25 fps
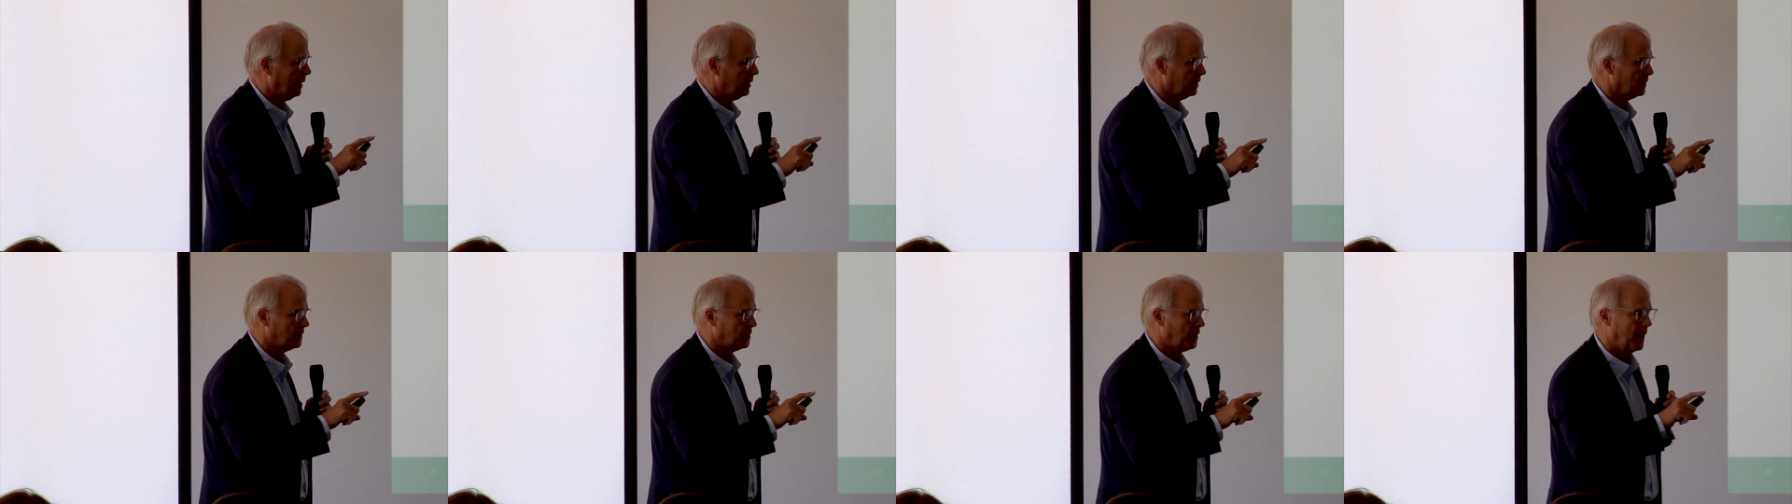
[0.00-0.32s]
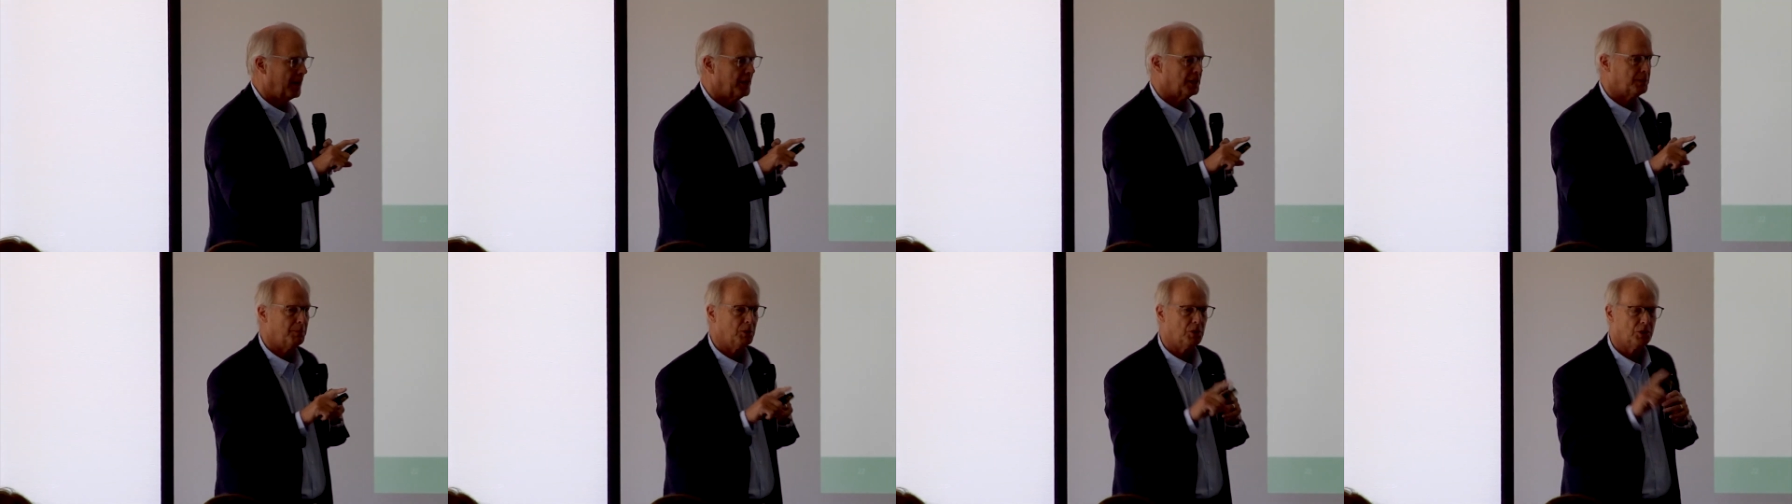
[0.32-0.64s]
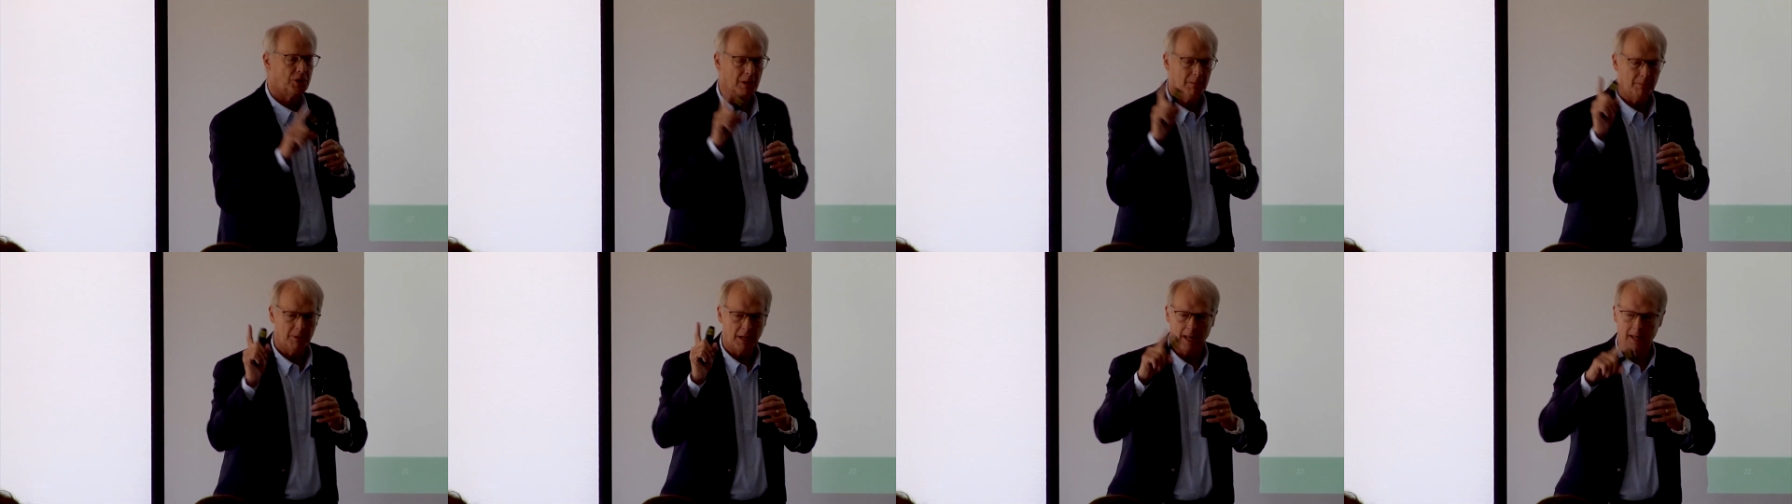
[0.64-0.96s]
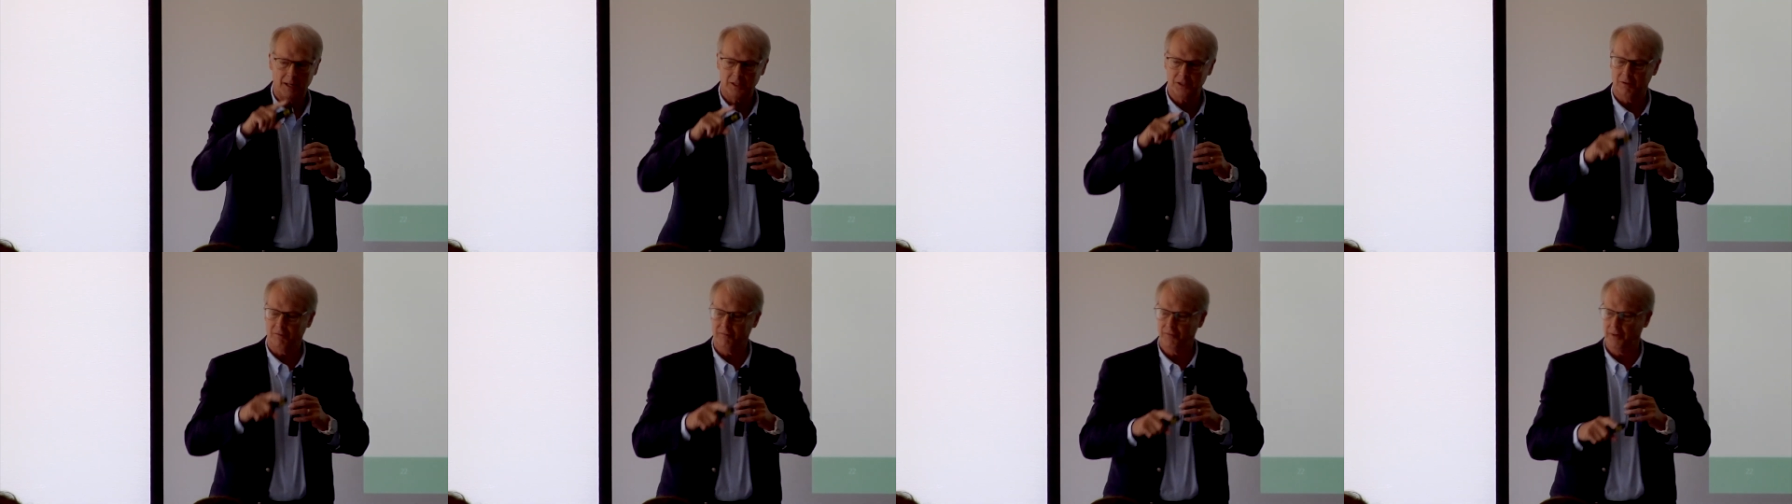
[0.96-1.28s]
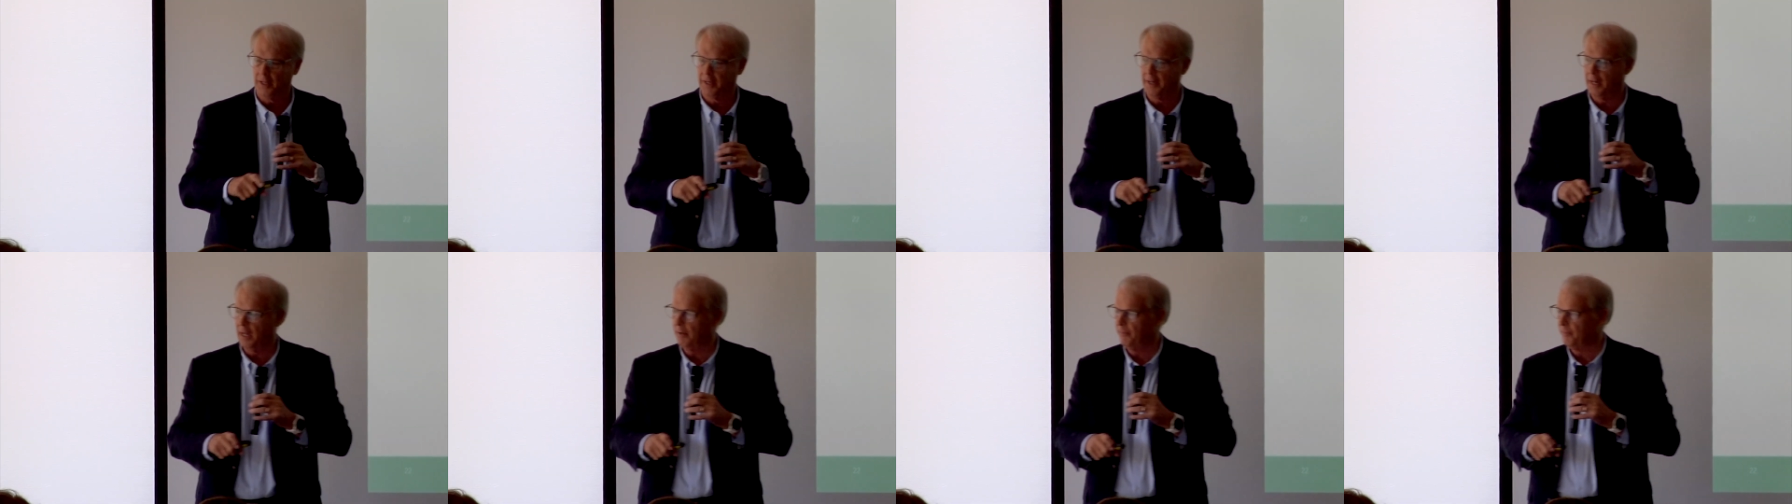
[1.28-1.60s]
in the Science Museum days in
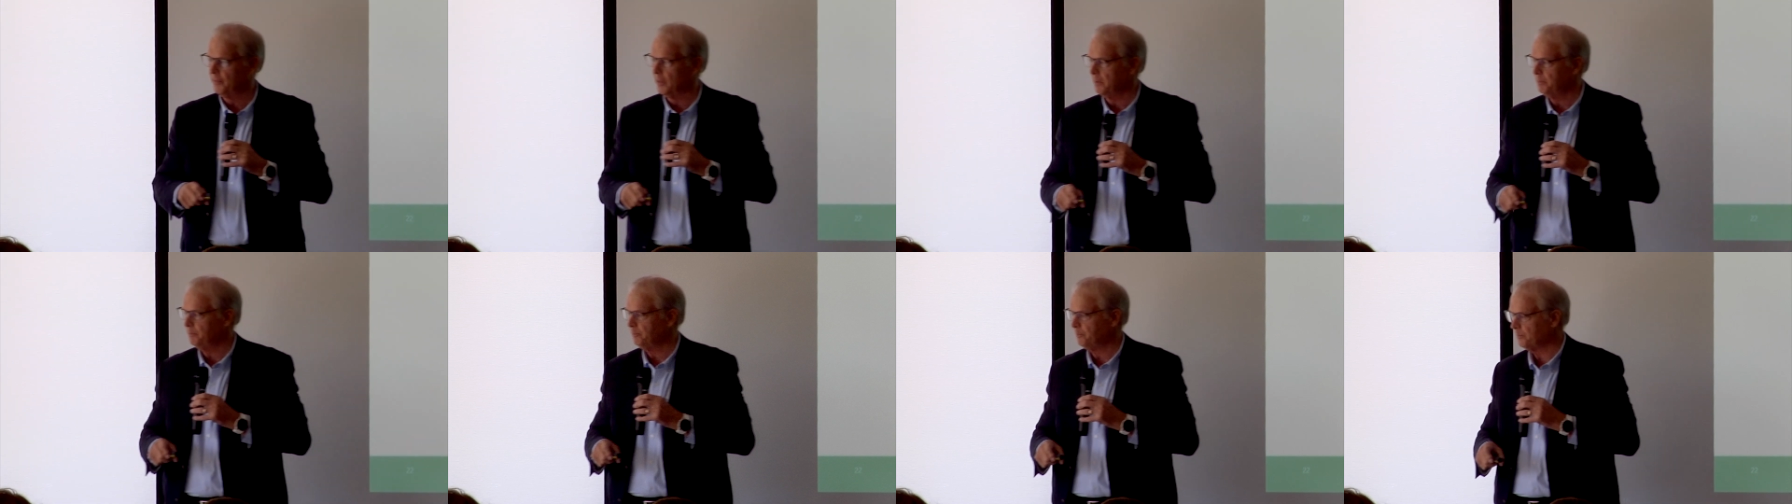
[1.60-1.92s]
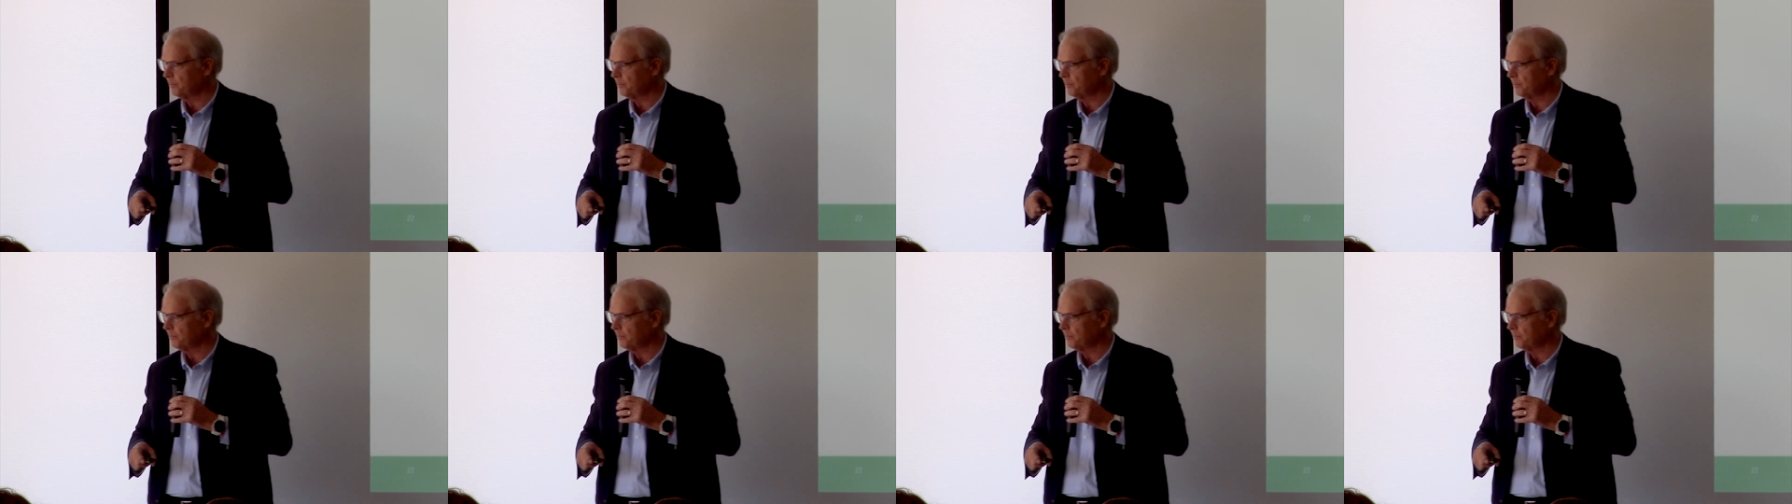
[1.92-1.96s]
Philadelphia,